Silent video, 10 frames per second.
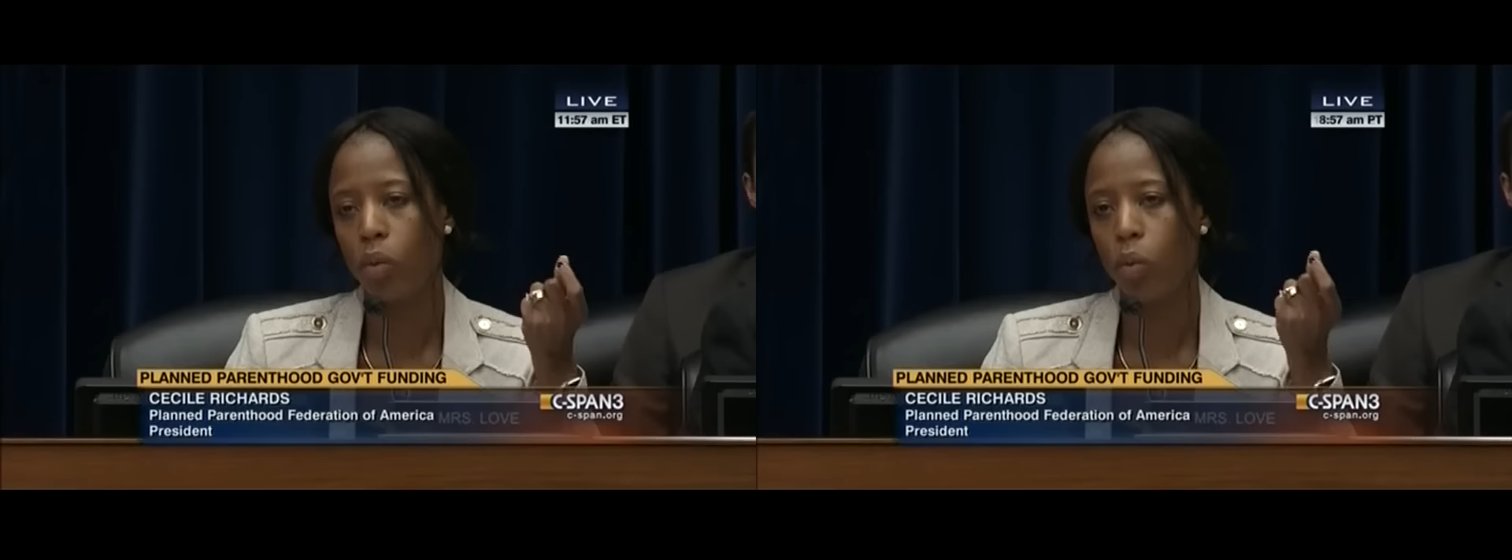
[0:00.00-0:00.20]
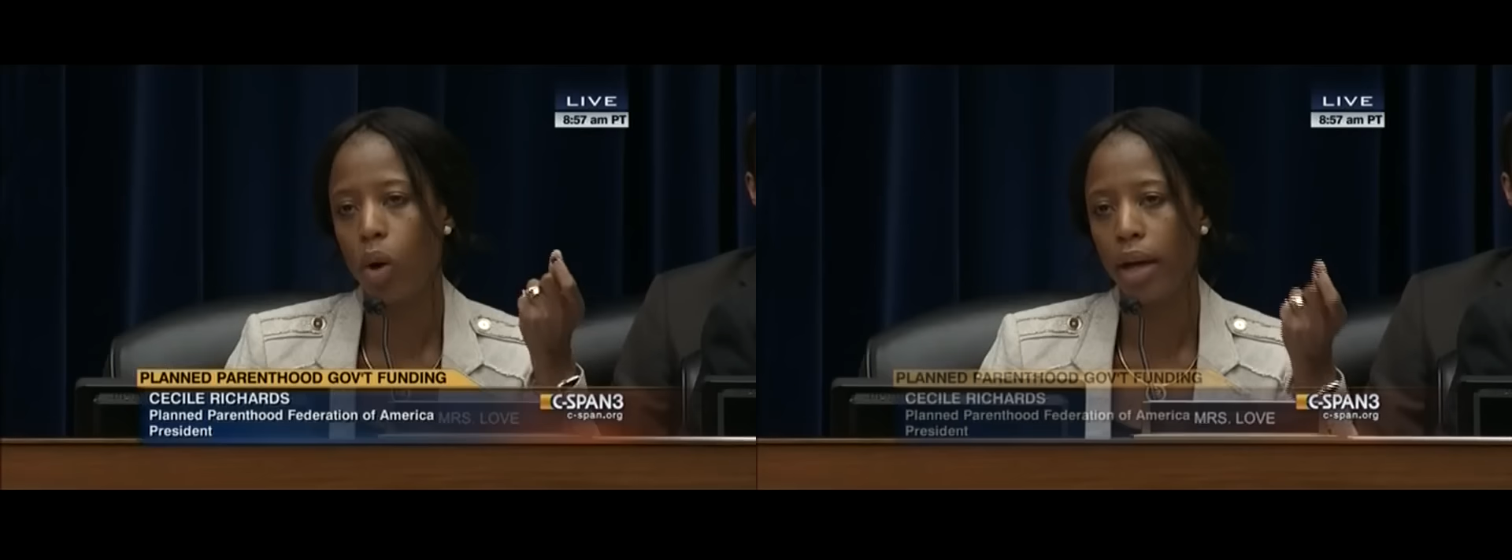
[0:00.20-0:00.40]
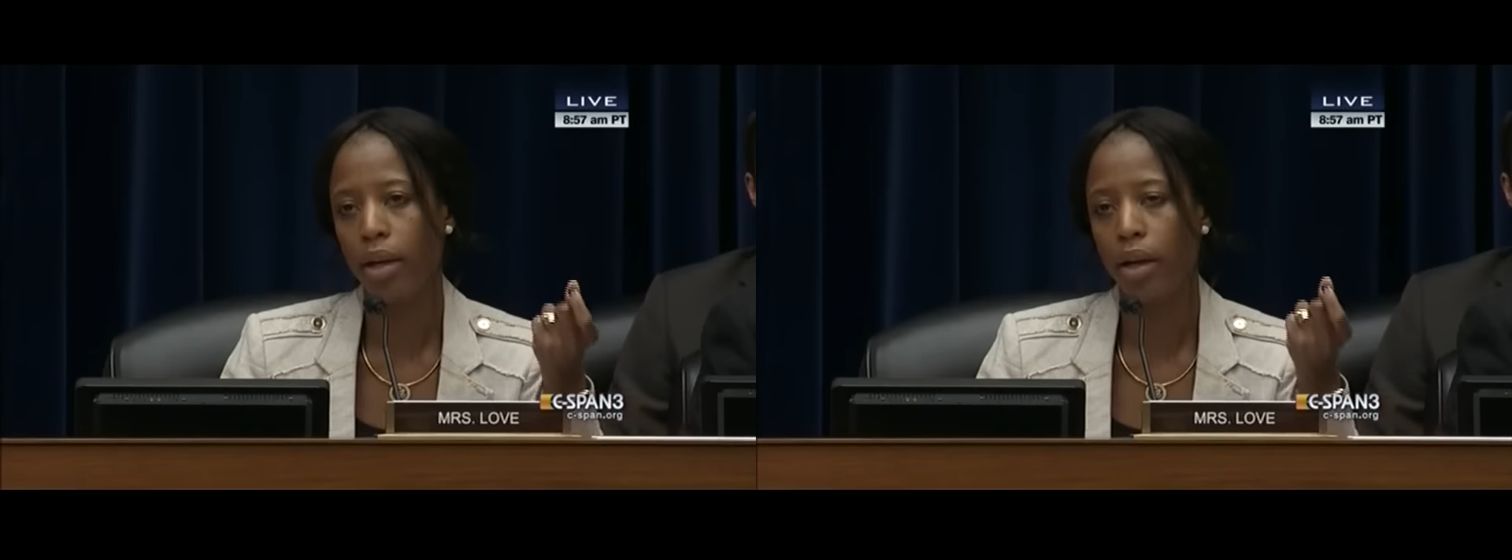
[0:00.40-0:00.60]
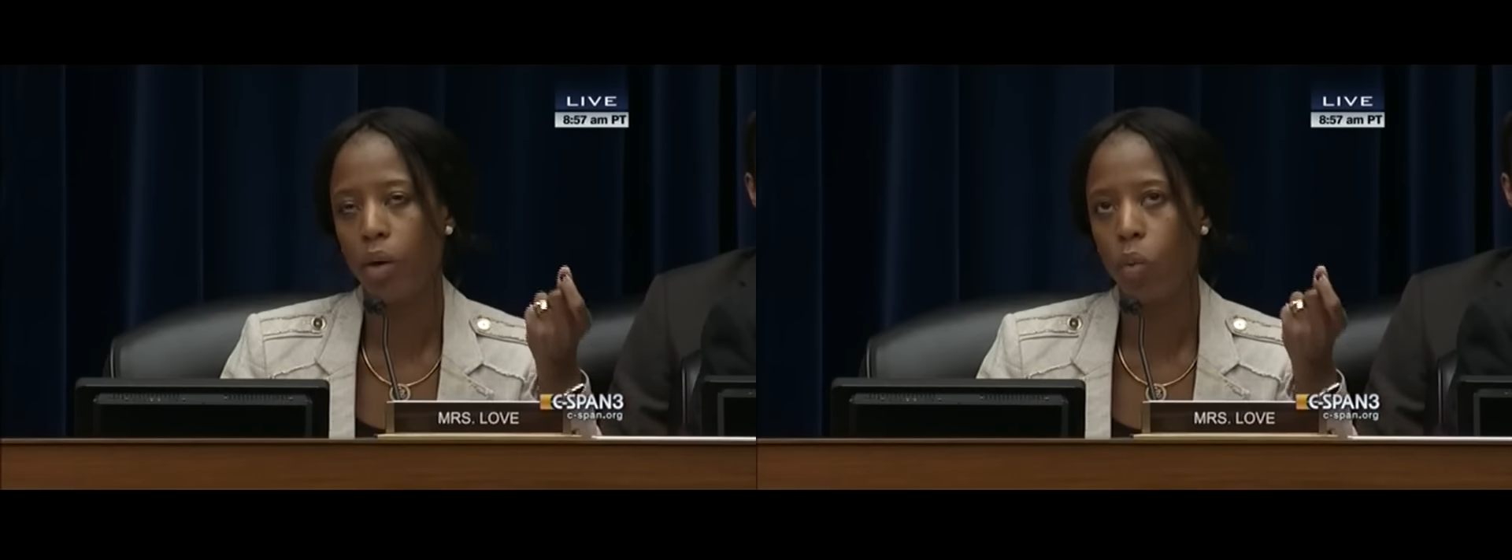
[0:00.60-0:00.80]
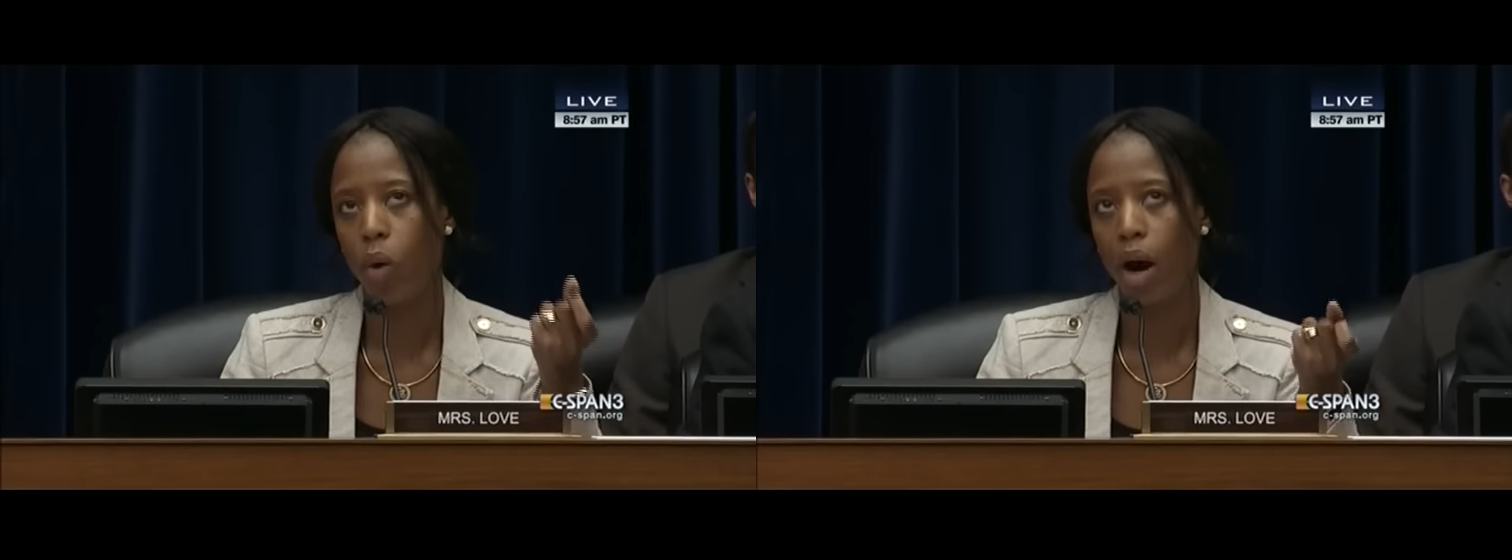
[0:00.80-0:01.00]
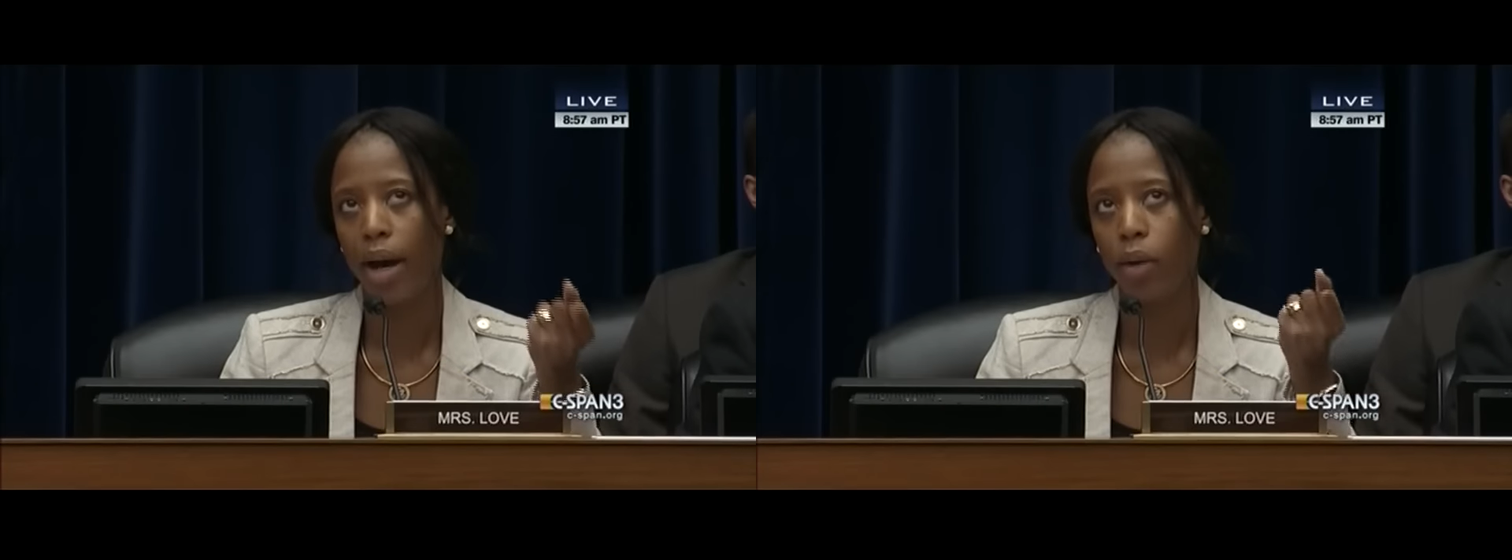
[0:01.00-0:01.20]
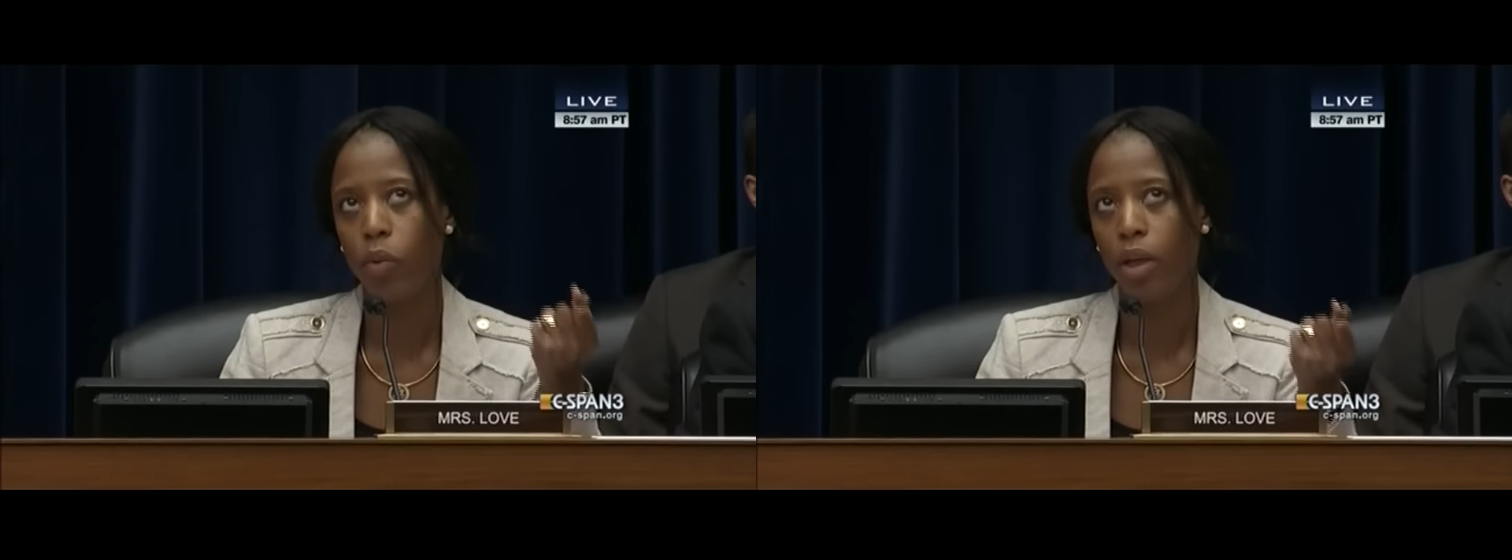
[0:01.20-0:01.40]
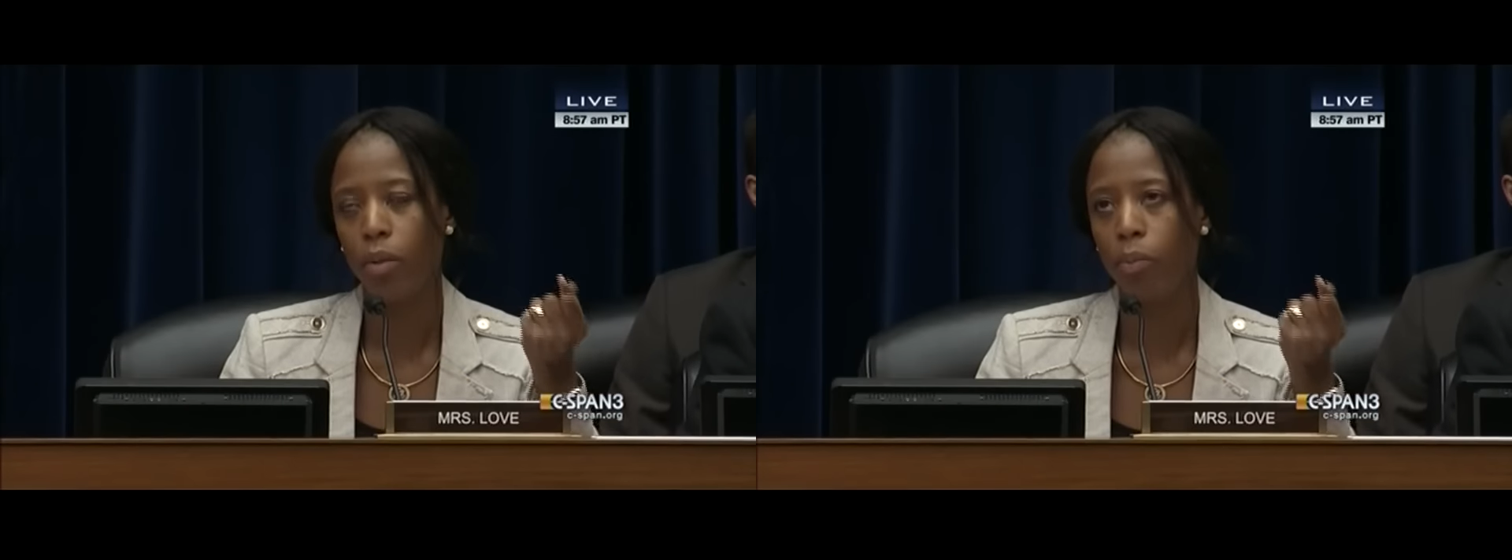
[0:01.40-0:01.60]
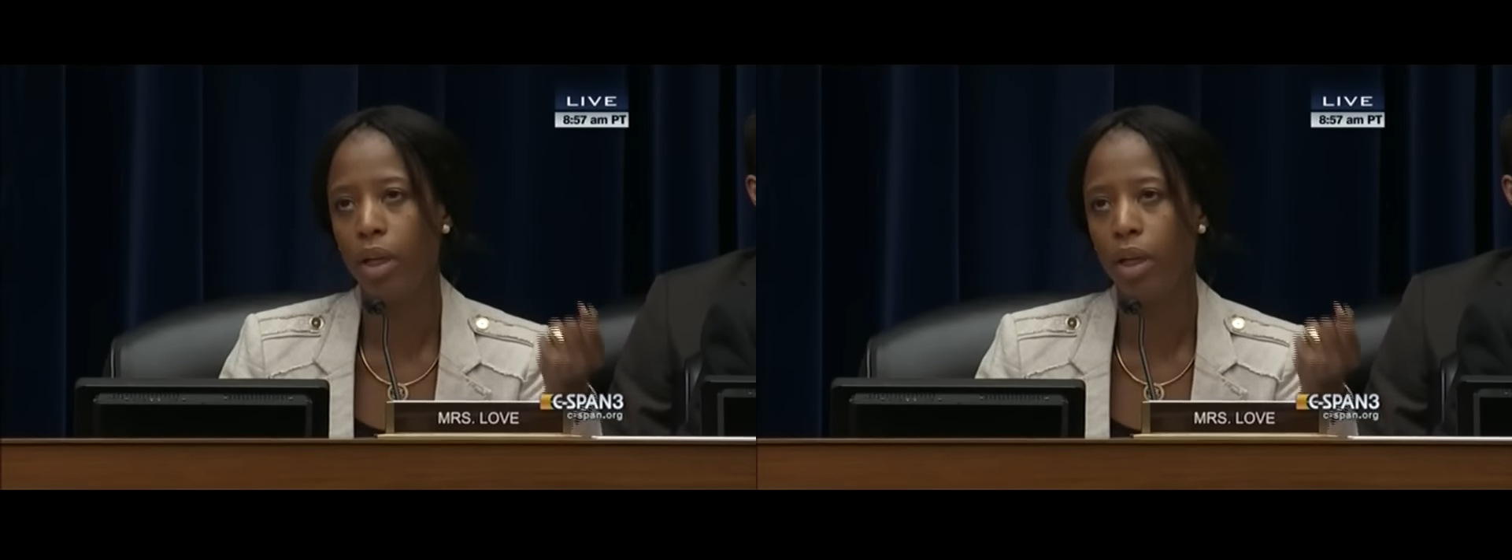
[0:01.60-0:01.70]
to say is why would it